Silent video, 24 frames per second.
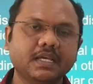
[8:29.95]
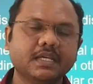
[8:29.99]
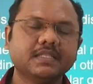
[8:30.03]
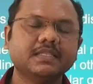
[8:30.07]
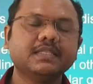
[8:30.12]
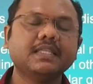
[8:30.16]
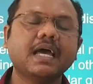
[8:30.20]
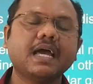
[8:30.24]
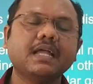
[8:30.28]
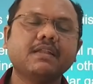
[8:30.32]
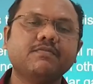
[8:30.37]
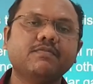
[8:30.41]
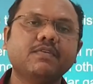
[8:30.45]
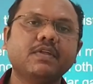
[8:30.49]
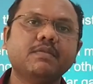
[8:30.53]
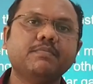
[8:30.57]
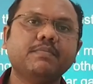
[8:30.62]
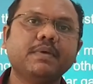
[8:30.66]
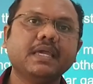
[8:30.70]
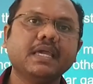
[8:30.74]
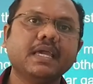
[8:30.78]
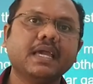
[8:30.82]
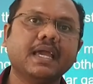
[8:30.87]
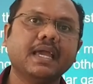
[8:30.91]
that will
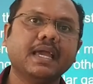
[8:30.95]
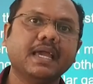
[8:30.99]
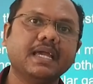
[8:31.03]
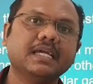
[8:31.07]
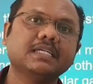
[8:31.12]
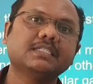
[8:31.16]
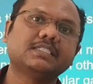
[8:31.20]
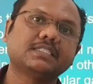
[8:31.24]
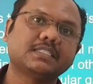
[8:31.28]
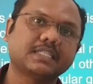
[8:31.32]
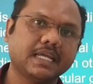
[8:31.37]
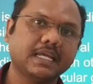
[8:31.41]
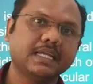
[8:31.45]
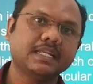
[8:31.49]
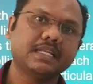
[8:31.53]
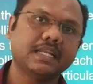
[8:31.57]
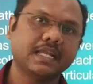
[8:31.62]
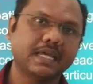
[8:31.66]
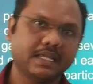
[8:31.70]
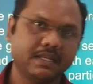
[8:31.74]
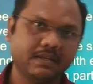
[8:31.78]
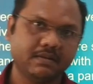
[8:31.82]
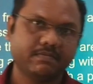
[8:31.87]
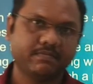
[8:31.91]
be a straight
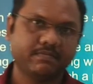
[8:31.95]
line.